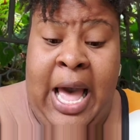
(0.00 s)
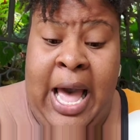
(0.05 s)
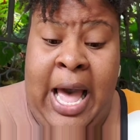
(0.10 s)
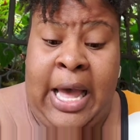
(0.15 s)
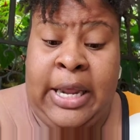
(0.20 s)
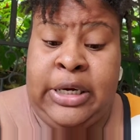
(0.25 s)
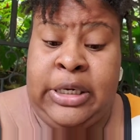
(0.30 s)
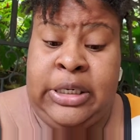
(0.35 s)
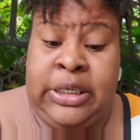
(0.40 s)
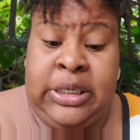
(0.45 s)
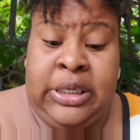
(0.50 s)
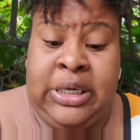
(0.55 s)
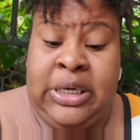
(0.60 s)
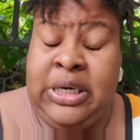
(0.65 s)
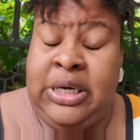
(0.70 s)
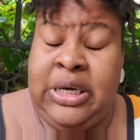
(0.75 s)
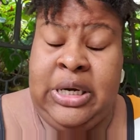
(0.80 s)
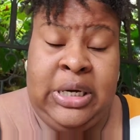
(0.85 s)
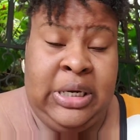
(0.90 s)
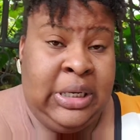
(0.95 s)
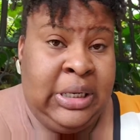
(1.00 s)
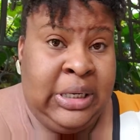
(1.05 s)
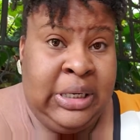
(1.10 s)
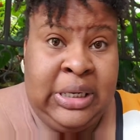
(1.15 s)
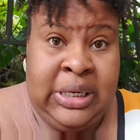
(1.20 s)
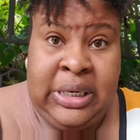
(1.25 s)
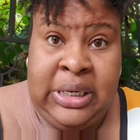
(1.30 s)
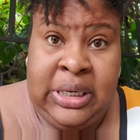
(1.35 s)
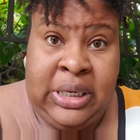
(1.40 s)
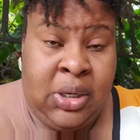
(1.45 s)
and
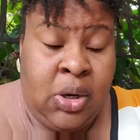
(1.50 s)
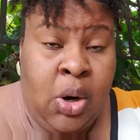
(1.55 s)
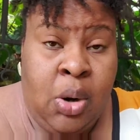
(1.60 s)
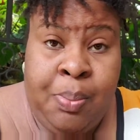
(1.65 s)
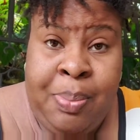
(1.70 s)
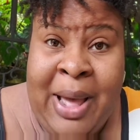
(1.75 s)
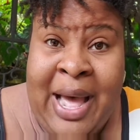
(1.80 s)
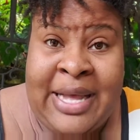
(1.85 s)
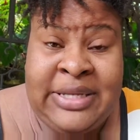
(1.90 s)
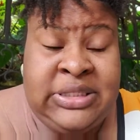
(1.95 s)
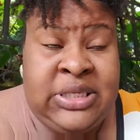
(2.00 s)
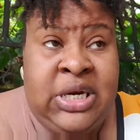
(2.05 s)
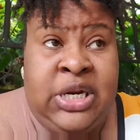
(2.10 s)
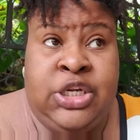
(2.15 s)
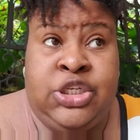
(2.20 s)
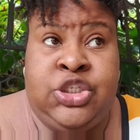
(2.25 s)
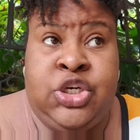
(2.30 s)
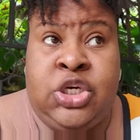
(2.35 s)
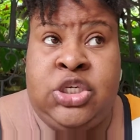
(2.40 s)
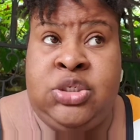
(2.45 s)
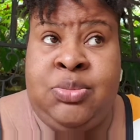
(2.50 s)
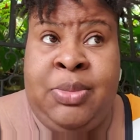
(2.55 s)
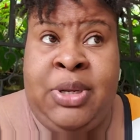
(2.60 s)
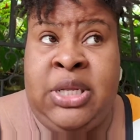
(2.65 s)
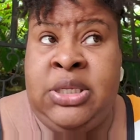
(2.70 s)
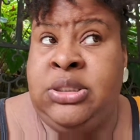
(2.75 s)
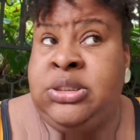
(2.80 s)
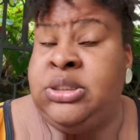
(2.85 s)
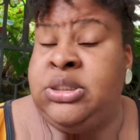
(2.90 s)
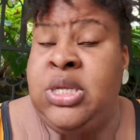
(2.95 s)
don't pass any
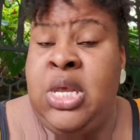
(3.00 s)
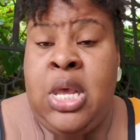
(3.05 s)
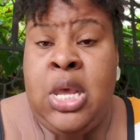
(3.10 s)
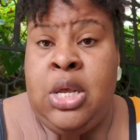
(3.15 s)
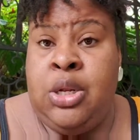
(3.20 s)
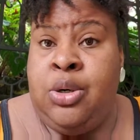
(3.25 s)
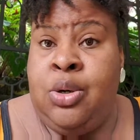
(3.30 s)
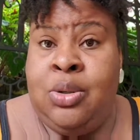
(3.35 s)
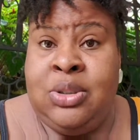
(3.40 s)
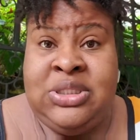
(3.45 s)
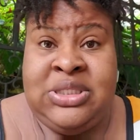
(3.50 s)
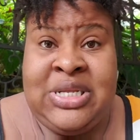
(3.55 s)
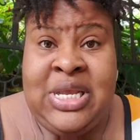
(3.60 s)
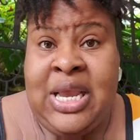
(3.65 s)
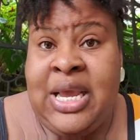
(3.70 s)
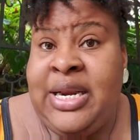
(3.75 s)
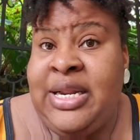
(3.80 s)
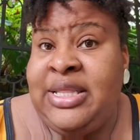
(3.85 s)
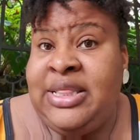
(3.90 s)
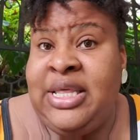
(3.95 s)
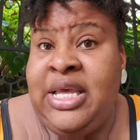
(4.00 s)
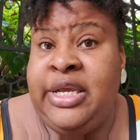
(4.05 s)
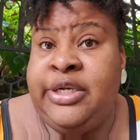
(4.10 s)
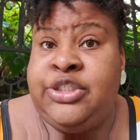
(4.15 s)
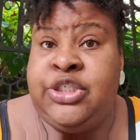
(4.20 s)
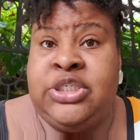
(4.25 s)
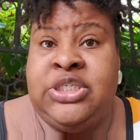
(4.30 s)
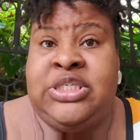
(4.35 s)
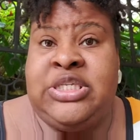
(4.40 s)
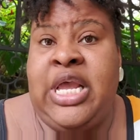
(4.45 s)
judgments, don't say
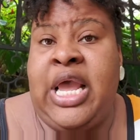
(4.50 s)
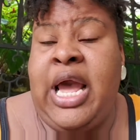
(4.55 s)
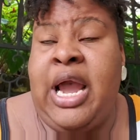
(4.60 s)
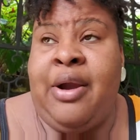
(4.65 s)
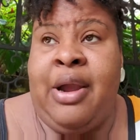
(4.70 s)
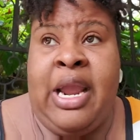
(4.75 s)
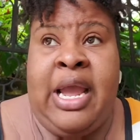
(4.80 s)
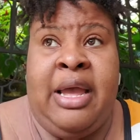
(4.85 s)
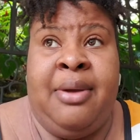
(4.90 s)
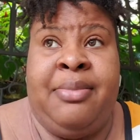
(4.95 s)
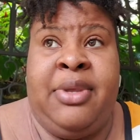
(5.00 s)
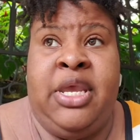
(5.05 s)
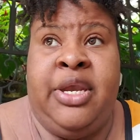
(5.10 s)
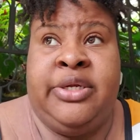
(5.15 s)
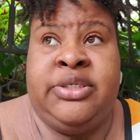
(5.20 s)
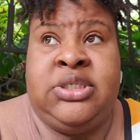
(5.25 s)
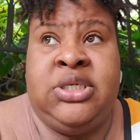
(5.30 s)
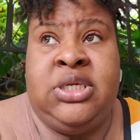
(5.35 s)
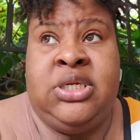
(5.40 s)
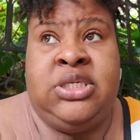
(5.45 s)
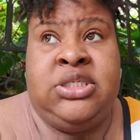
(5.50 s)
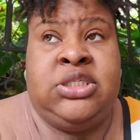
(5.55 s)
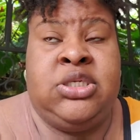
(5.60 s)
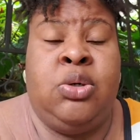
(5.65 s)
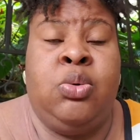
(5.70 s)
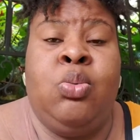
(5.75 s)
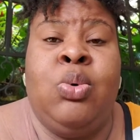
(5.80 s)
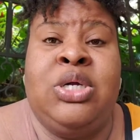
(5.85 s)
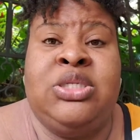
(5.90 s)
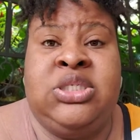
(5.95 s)
anything, just say, all right, I'm here to
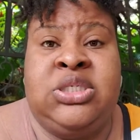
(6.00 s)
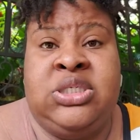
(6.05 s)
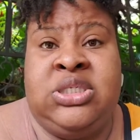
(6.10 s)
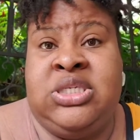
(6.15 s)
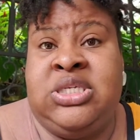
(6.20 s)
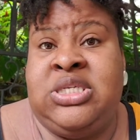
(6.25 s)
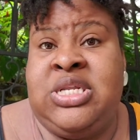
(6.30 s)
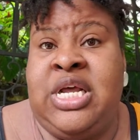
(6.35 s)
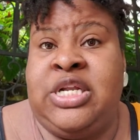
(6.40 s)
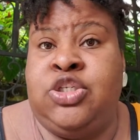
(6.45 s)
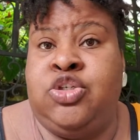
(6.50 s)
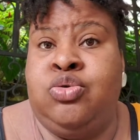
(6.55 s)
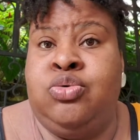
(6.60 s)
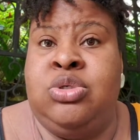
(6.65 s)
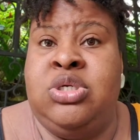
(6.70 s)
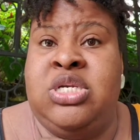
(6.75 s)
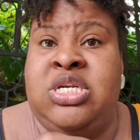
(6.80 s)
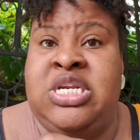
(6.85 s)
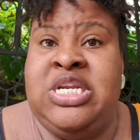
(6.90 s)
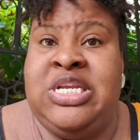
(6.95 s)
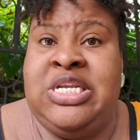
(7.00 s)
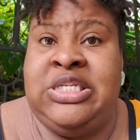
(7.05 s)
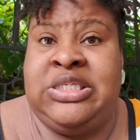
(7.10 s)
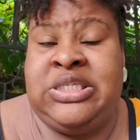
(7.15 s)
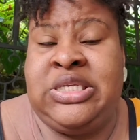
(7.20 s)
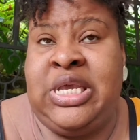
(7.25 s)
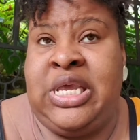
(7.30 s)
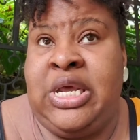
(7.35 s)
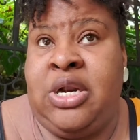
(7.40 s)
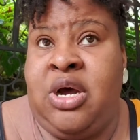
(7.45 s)
listen. What is it that you
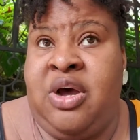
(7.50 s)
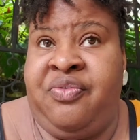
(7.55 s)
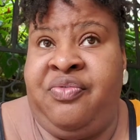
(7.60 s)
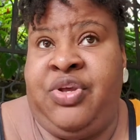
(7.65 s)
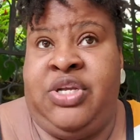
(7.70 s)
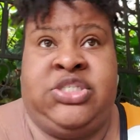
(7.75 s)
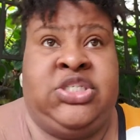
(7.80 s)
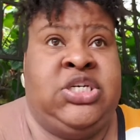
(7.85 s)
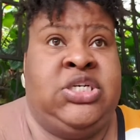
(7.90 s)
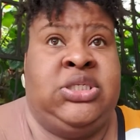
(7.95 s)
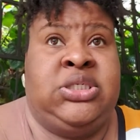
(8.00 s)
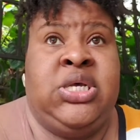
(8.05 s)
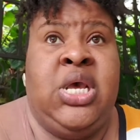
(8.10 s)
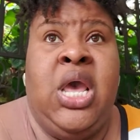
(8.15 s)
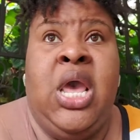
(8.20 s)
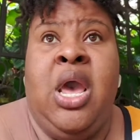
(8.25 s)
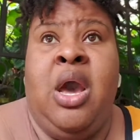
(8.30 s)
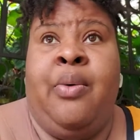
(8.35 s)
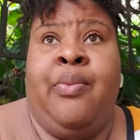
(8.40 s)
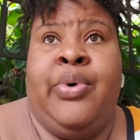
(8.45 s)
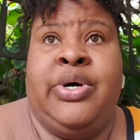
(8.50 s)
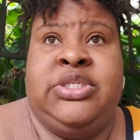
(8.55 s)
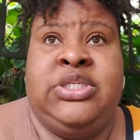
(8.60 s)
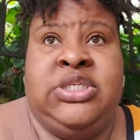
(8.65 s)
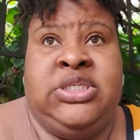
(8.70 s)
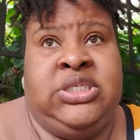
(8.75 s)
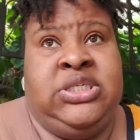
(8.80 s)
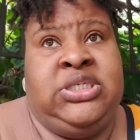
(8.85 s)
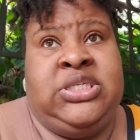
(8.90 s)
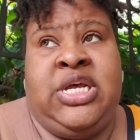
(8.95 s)
need to get off your chest? What
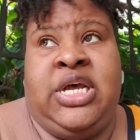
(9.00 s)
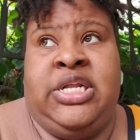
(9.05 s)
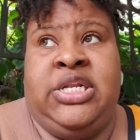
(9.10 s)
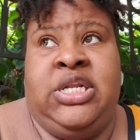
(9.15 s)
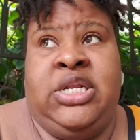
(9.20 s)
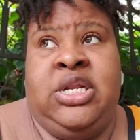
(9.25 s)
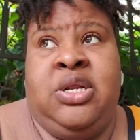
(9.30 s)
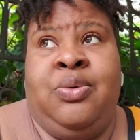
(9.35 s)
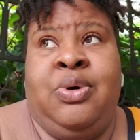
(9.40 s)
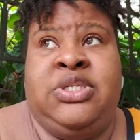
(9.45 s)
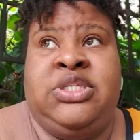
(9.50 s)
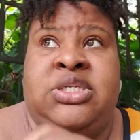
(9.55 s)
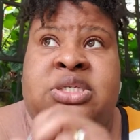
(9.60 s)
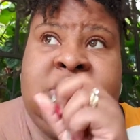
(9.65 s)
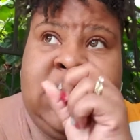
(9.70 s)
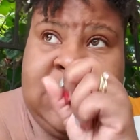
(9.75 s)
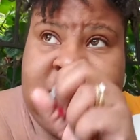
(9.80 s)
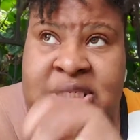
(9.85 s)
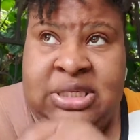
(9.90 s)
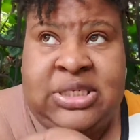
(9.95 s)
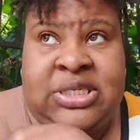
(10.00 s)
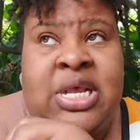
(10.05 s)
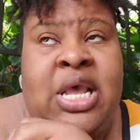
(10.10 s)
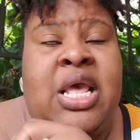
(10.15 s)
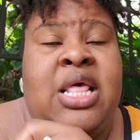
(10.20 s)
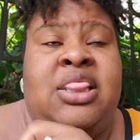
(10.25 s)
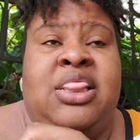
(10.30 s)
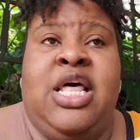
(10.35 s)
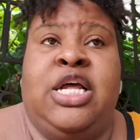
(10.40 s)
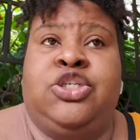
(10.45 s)
it is
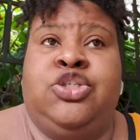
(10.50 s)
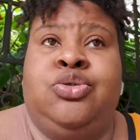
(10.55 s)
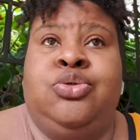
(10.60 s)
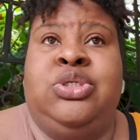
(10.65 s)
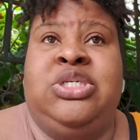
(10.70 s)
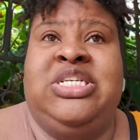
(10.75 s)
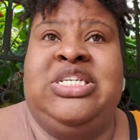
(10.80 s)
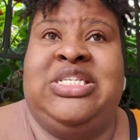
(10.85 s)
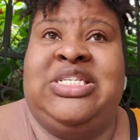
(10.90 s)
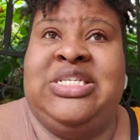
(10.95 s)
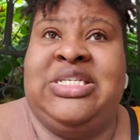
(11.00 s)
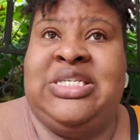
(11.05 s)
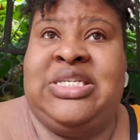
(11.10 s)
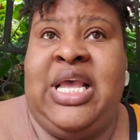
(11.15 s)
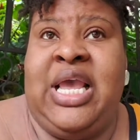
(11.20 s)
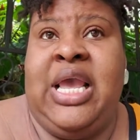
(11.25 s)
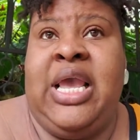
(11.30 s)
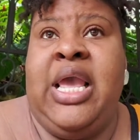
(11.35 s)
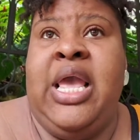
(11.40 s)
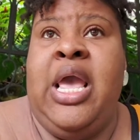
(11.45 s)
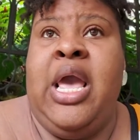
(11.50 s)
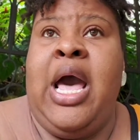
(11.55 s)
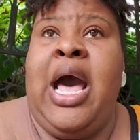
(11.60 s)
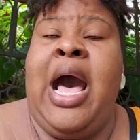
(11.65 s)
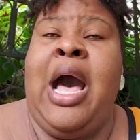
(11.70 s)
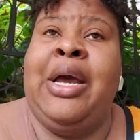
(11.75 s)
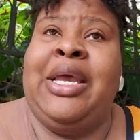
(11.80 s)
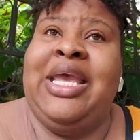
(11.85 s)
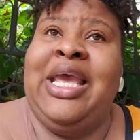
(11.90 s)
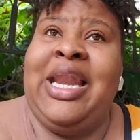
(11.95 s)
that you need to say?
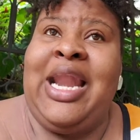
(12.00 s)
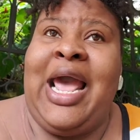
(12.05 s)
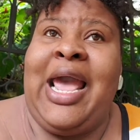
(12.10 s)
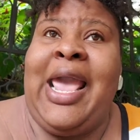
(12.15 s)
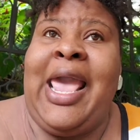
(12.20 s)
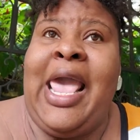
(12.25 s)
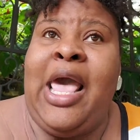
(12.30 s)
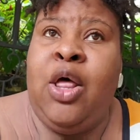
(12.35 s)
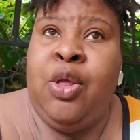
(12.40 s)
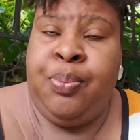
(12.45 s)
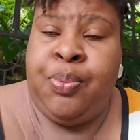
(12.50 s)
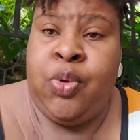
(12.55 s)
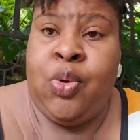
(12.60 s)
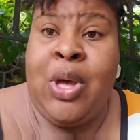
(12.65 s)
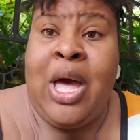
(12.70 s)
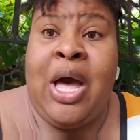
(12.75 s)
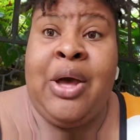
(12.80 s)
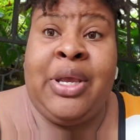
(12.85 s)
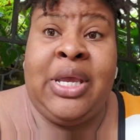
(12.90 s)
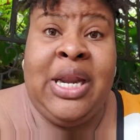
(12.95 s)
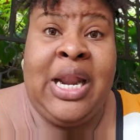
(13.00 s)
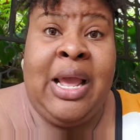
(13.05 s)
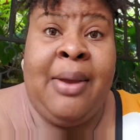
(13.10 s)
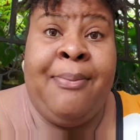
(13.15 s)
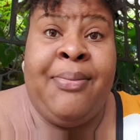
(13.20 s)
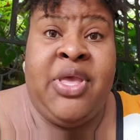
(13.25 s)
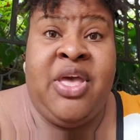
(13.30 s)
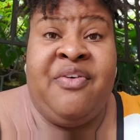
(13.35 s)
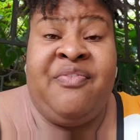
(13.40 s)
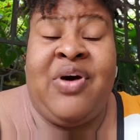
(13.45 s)
How can I help you? How can I
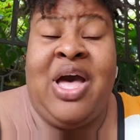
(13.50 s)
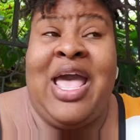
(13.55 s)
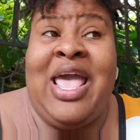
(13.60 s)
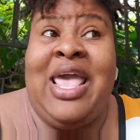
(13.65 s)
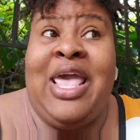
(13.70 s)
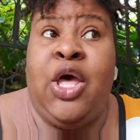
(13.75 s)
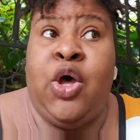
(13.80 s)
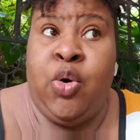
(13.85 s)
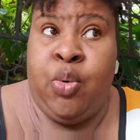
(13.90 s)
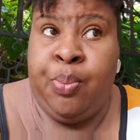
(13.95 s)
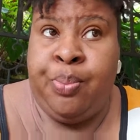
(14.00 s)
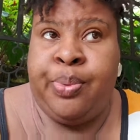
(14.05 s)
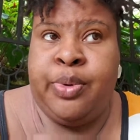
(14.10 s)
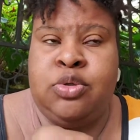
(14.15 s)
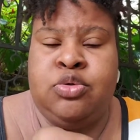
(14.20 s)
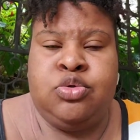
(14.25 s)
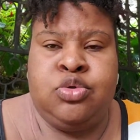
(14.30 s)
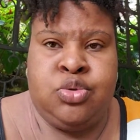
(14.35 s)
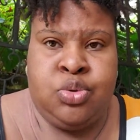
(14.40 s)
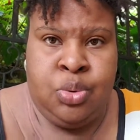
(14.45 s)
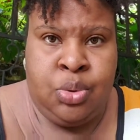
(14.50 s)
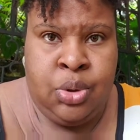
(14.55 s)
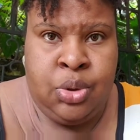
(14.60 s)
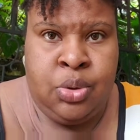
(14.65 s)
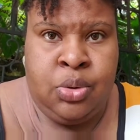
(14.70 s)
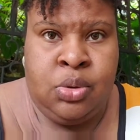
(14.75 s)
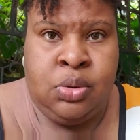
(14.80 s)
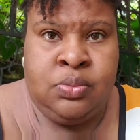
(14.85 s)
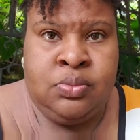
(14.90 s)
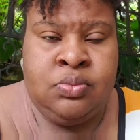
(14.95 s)
be of a help to
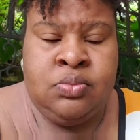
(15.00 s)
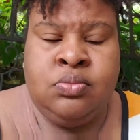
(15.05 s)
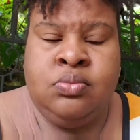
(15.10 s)
you?